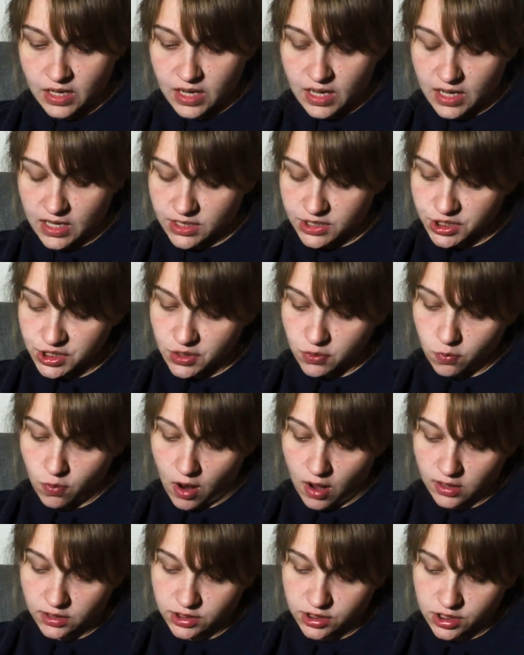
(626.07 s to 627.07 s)
As she
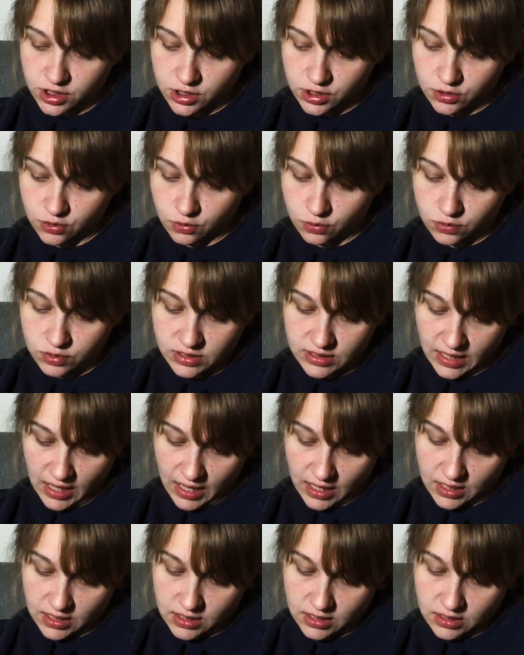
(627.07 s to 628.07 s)
watched, the circle sank
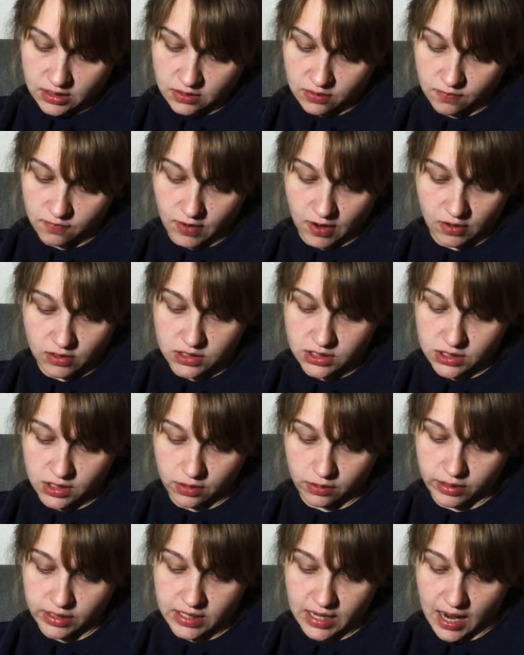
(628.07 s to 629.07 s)
very
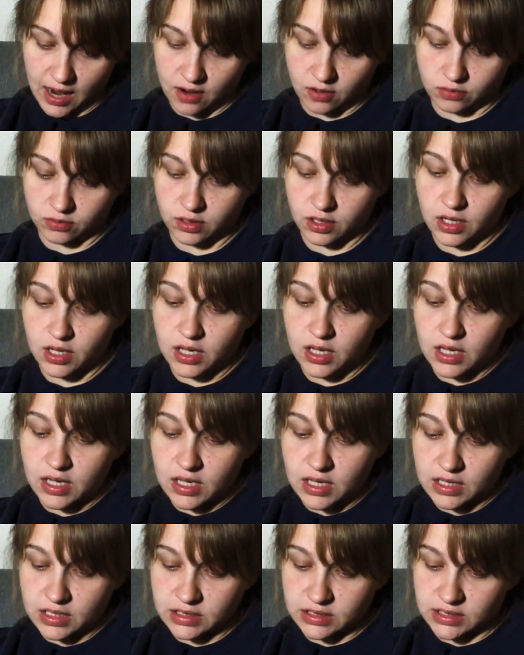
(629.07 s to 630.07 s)
slowly down
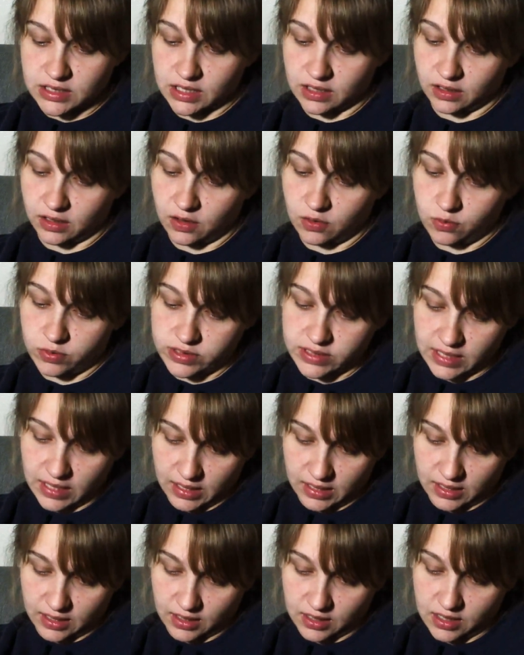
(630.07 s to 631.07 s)
until it was
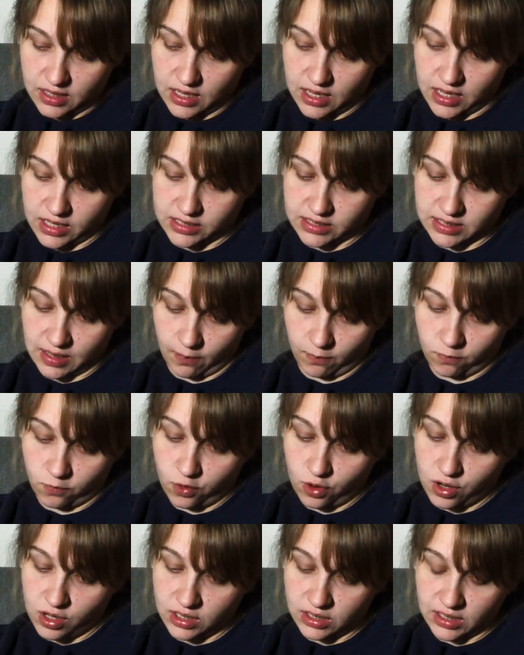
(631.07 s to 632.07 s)
hidden except for
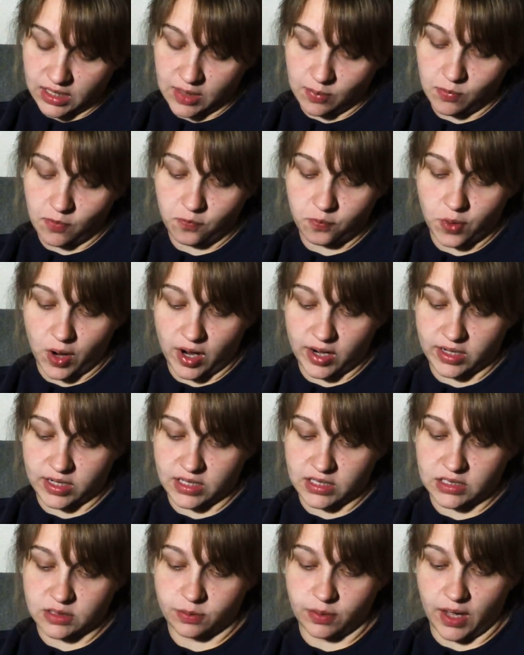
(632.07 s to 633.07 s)
a gleam of
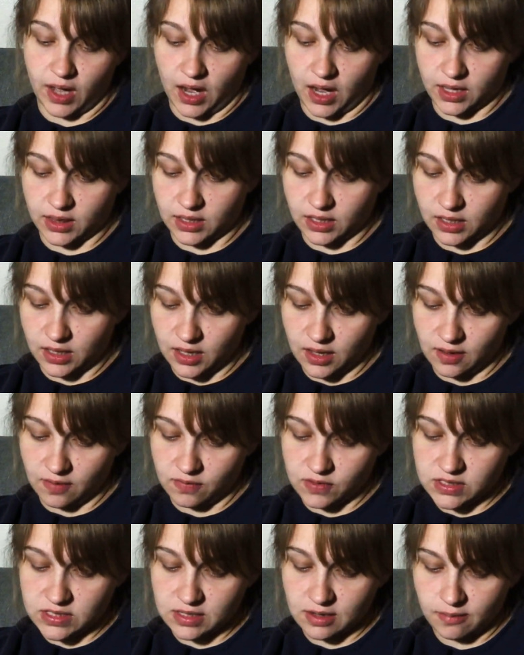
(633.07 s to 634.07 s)
brightness behind the
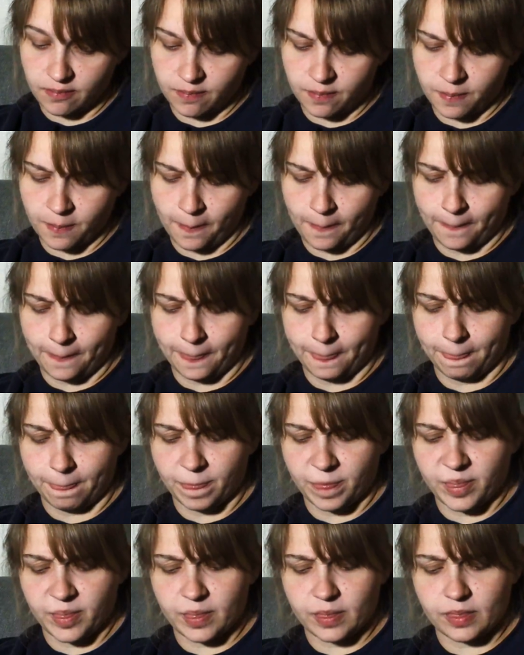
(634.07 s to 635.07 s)
leaves.
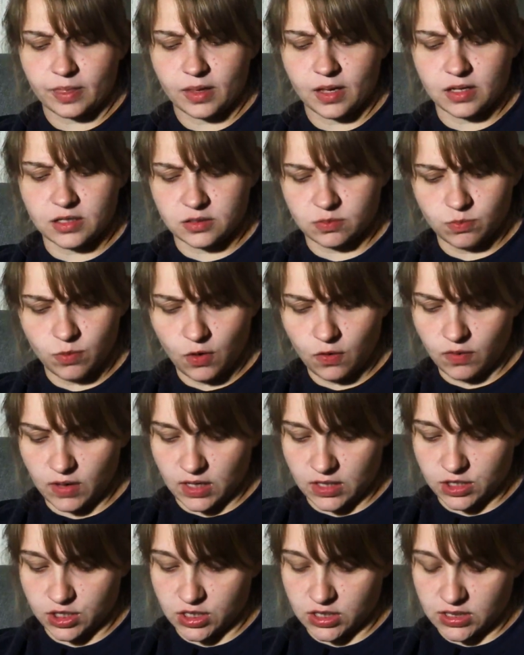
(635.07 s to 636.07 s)
"It's moving,"
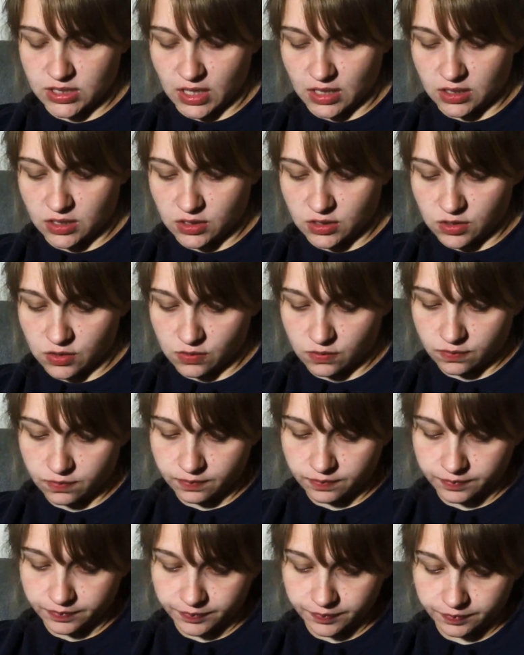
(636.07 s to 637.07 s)
she said to
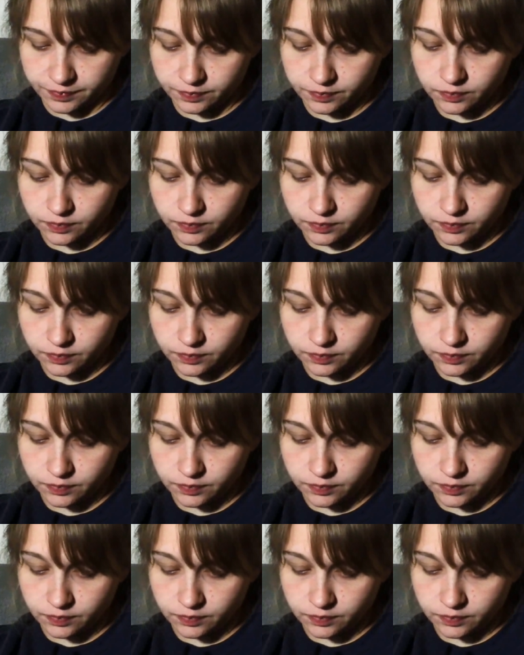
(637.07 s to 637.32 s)
Doon.